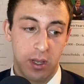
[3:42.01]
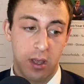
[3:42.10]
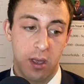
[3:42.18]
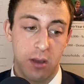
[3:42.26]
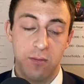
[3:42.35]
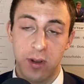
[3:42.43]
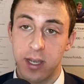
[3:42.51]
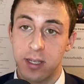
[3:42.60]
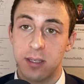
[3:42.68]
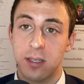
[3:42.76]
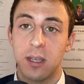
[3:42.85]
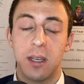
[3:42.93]
All
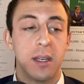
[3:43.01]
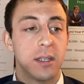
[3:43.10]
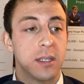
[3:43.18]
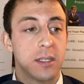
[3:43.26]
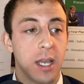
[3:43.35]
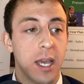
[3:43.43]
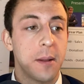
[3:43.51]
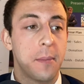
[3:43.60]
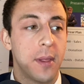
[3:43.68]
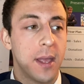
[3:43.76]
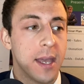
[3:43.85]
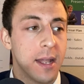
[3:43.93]
right, design a
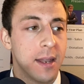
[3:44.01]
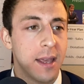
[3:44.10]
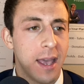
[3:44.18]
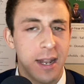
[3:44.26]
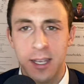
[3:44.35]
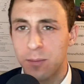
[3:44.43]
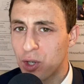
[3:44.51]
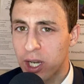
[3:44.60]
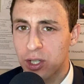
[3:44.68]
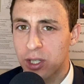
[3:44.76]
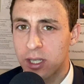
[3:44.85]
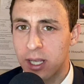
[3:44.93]
plan. Any
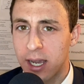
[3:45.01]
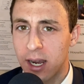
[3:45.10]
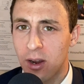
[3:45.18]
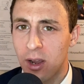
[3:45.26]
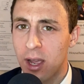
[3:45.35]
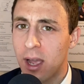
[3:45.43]
objections there?